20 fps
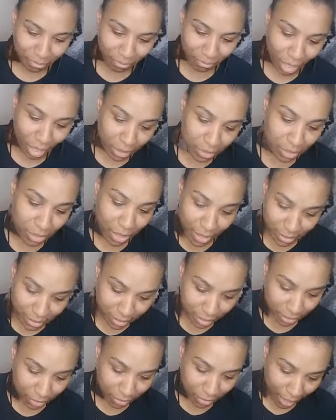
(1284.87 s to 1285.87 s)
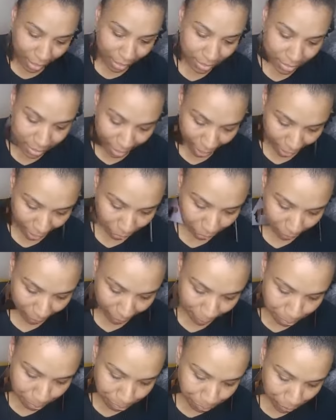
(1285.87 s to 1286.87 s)
So that's it. That is the
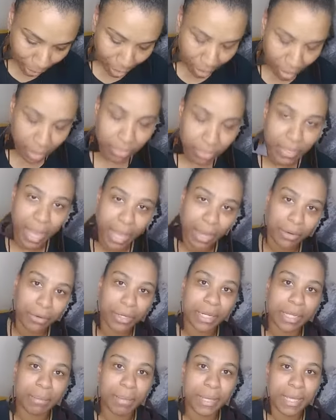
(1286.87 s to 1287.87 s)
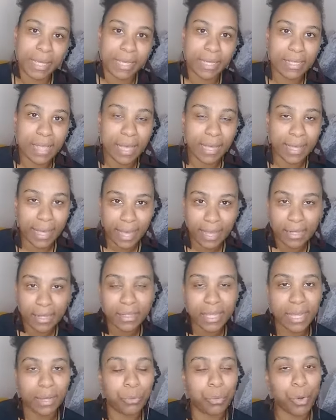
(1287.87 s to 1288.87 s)
acronym. The acronym is, again,
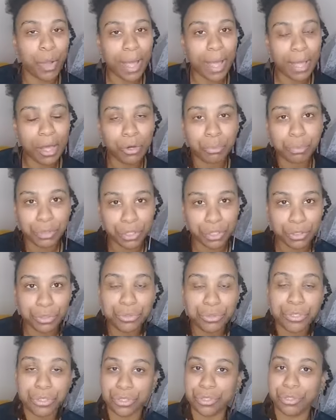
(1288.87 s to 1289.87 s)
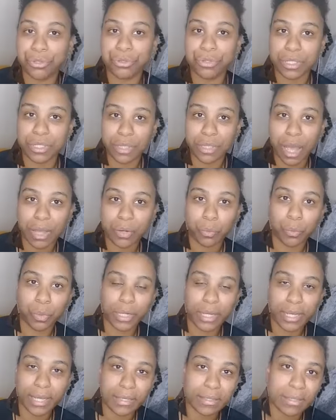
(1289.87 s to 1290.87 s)
that will help you to decide what
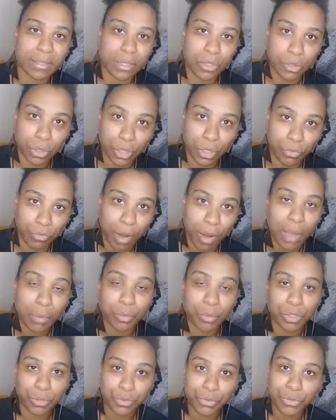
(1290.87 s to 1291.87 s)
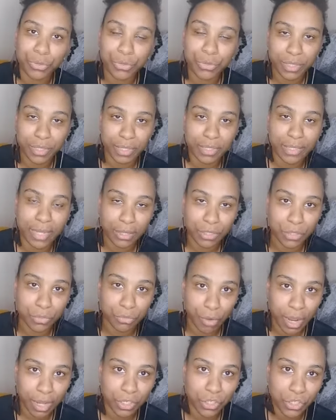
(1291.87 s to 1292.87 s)
it is that you're going to write when you do sit down to
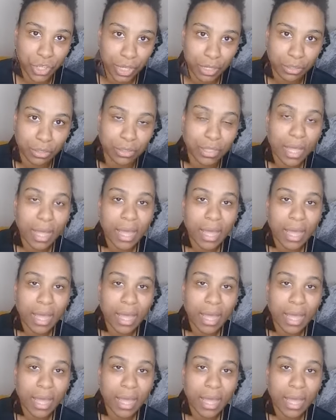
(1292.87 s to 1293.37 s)
write and journal.